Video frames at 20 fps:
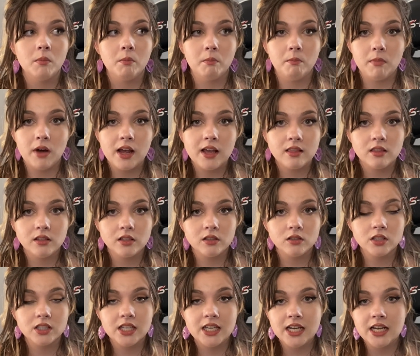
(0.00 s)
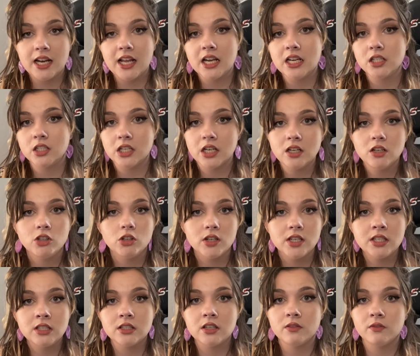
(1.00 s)
My little teenage
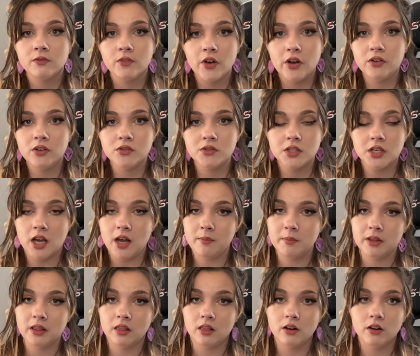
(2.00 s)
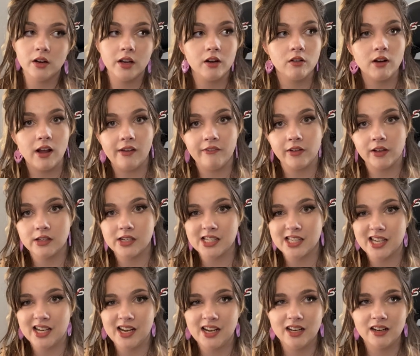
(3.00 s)
interest in Photoshop and learning graphic
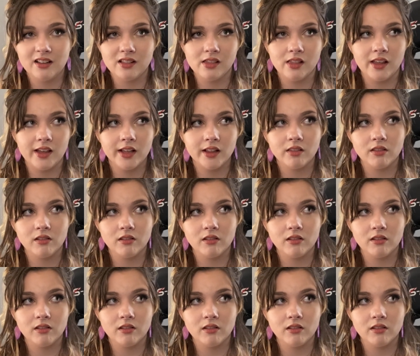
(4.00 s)
design in like